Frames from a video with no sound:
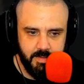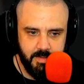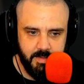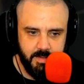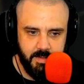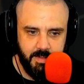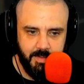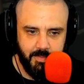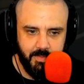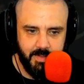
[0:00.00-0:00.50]

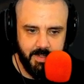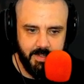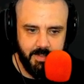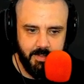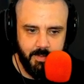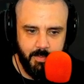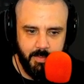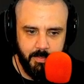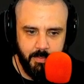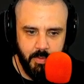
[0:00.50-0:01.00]
You okay, did. You
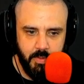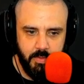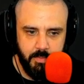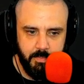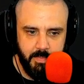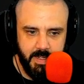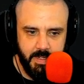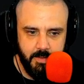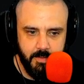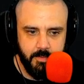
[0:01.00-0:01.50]
be it. putting
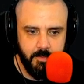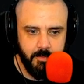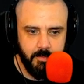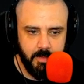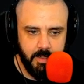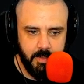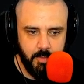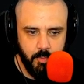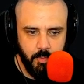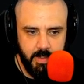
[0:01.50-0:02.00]
mint on your
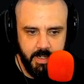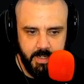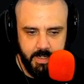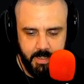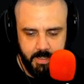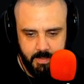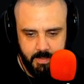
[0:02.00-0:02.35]
linguine.